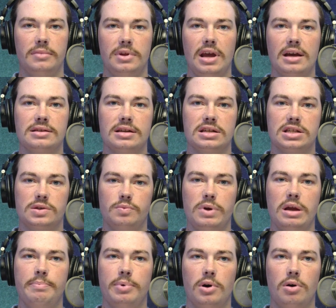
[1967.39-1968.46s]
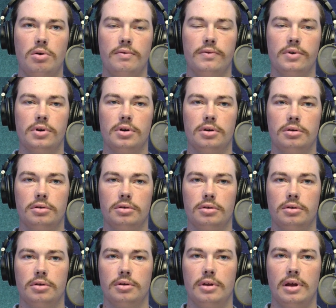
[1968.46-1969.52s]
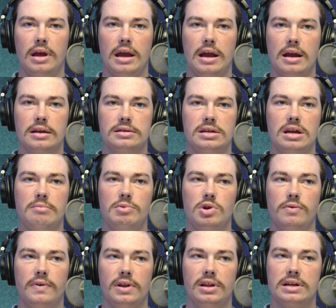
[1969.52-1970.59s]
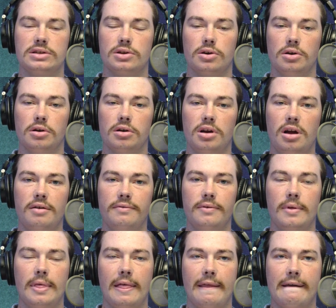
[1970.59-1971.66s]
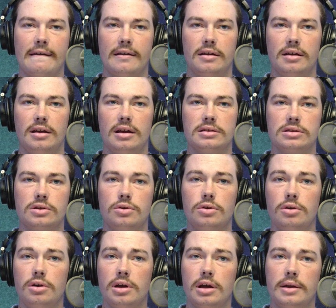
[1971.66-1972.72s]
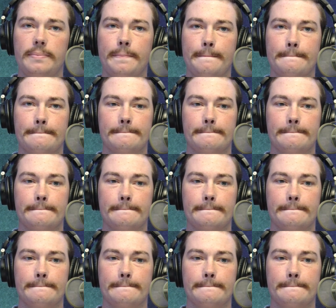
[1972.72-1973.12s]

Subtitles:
Yes, a sweep over a team you've at least heard of is good,